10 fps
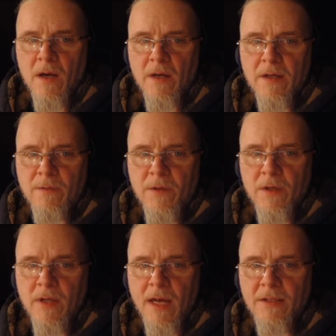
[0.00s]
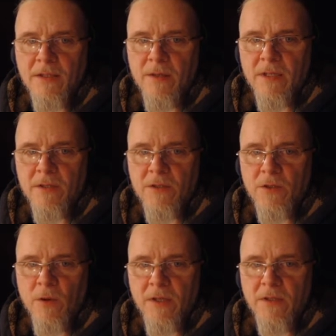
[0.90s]
If your class grants a
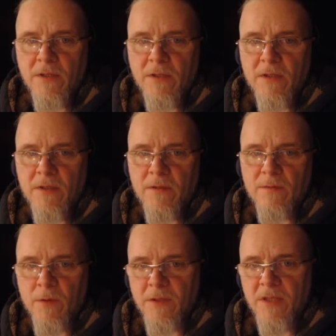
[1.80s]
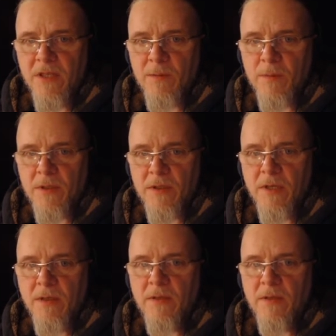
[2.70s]
choice for its key ability,